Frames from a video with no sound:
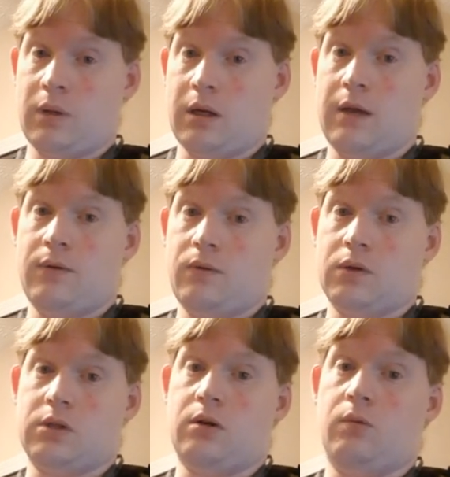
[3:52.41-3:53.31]
Even if it'll
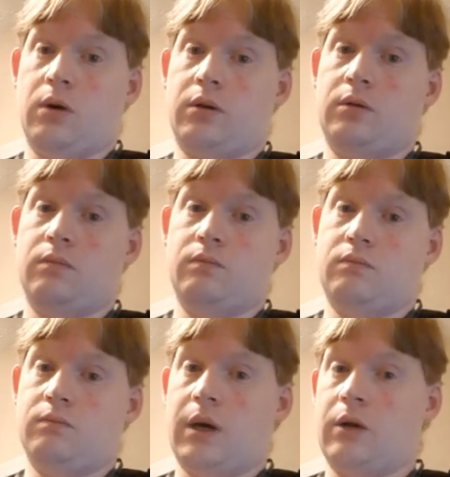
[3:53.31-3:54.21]
still work, you
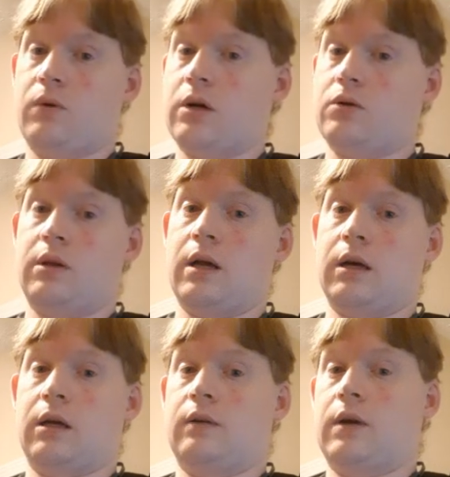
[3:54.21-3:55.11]
might gradually knock
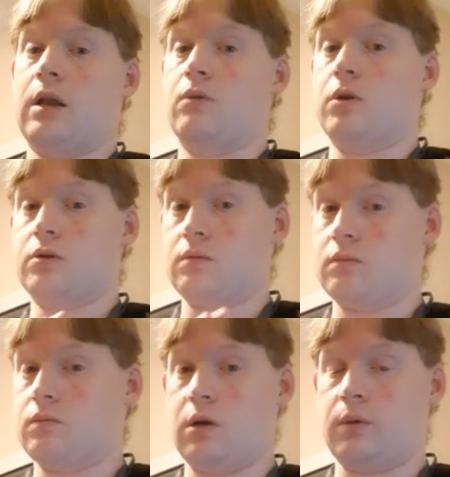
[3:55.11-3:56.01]
it out of calibration.
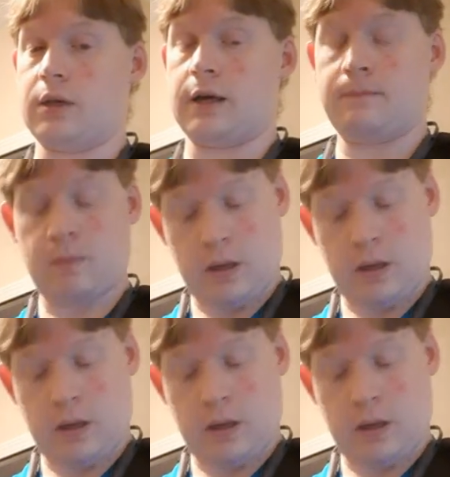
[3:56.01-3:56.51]
We don't want that.